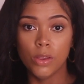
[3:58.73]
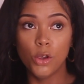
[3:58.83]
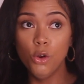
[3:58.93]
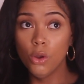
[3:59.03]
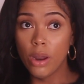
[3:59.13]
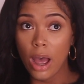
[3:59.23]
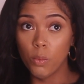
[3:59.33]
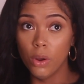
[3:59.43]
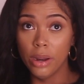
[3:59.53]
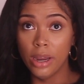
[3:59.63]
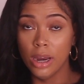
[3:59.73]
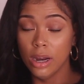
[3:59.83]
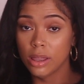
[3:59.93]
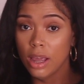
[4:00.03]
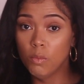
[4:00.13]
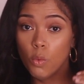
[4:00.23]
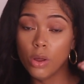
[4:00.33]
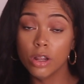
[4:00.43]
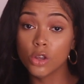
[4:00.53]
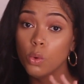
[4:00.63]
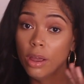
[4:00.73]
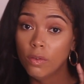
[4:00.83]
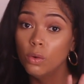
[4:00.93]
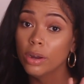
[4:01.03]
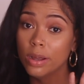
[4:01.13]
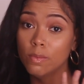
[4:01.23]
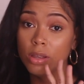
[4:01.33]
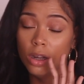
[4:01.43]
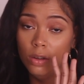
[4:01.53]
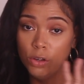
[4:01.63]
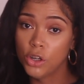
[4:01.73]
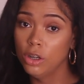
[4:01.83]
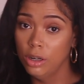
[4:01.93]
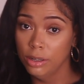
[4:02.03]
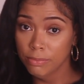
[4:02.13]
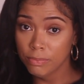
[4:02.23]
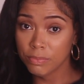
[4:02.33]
You do not want to eat anything more than 12 grams of sugar.